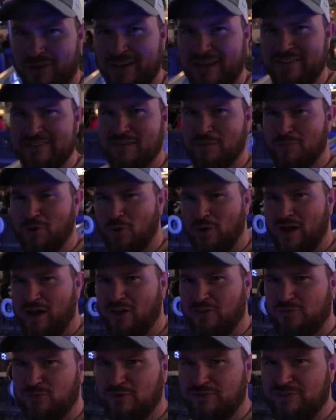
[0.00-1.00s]
realize the
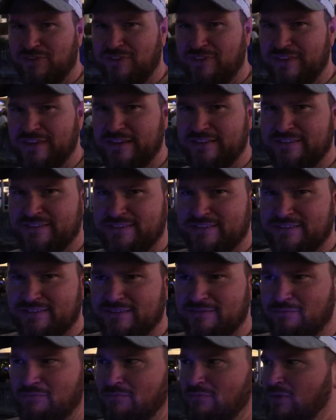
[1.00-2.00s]
Boathouse was
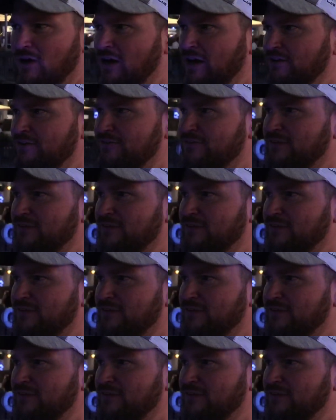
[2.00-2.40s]
this much.